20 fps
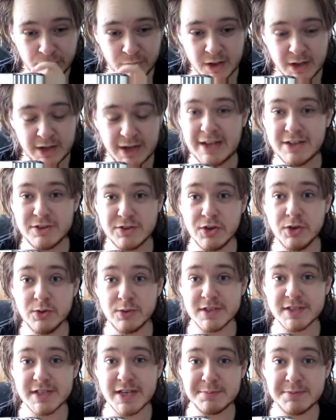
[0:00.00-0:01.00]
and do at the
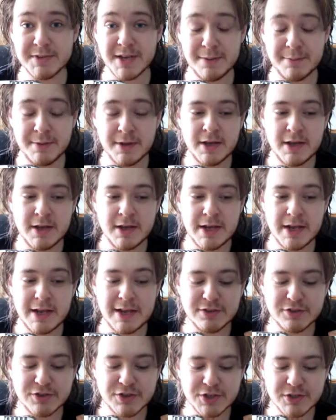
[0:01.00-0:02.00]
same time. It
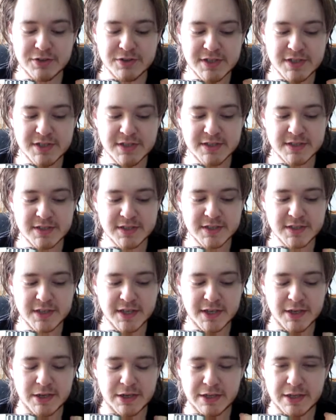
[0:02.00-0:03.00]
introduces
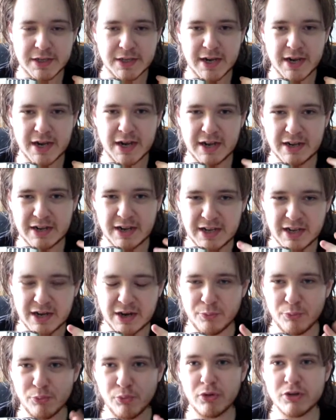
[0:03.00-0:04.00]
a
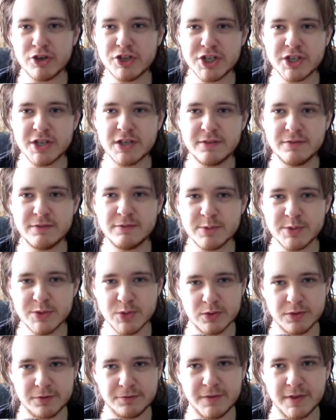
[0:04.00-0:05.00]
rush
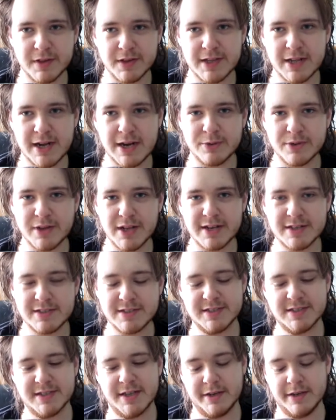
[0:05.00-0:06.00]
sort of feeling, I would like to
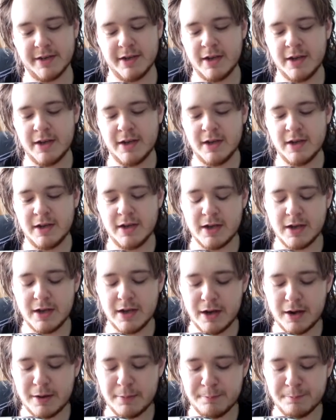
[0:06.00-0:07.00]
say,
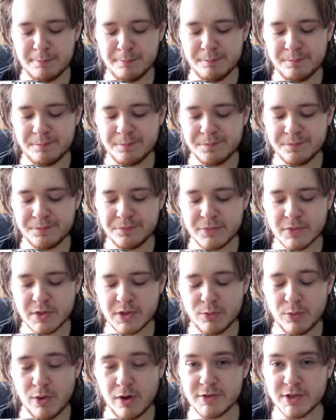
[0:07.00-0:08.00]

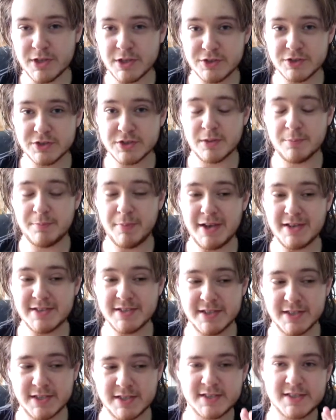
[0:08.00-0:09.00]
rather than just the
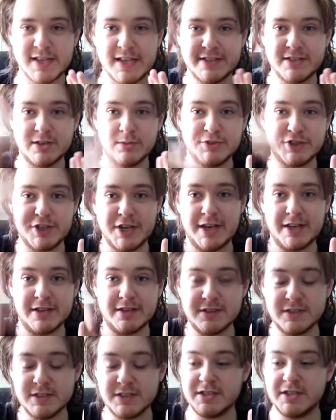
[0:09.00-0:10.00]
basic setting up
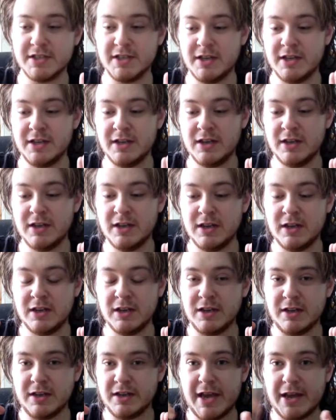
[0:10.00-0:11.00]
chains,
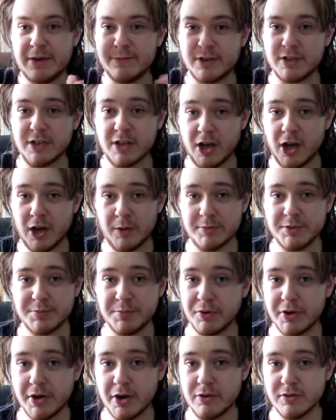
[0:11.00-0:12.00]
getting rid of the garbage
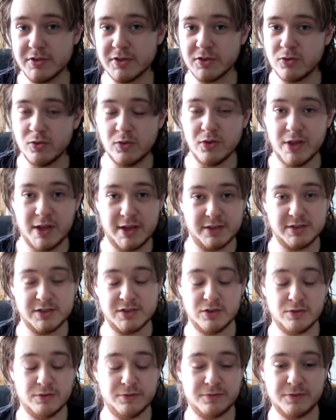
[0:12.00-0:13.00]
Puyos, all that
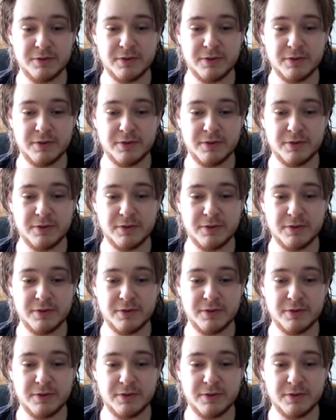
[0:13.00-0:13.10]
stuff.